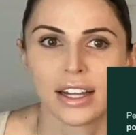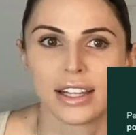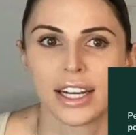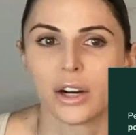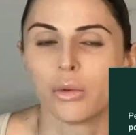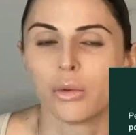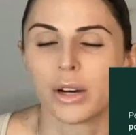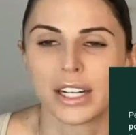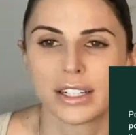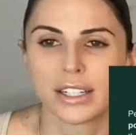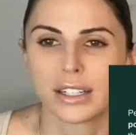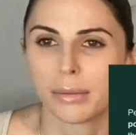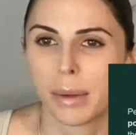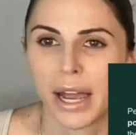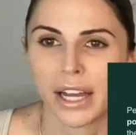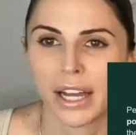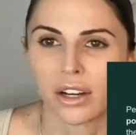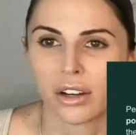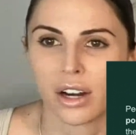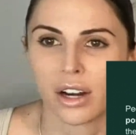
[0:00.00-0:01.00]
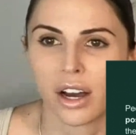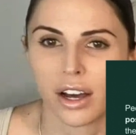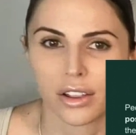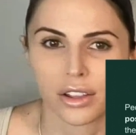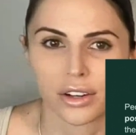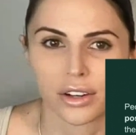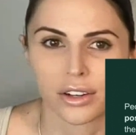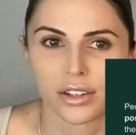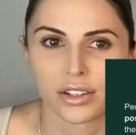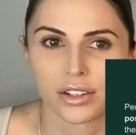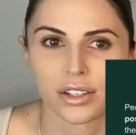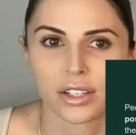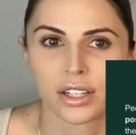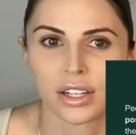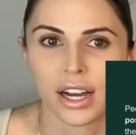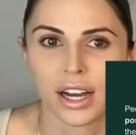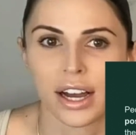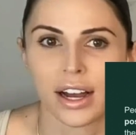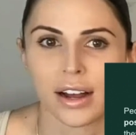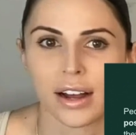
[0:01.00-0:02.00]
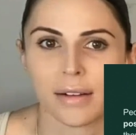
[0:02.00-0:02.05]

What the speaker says: They don't want to depend on others.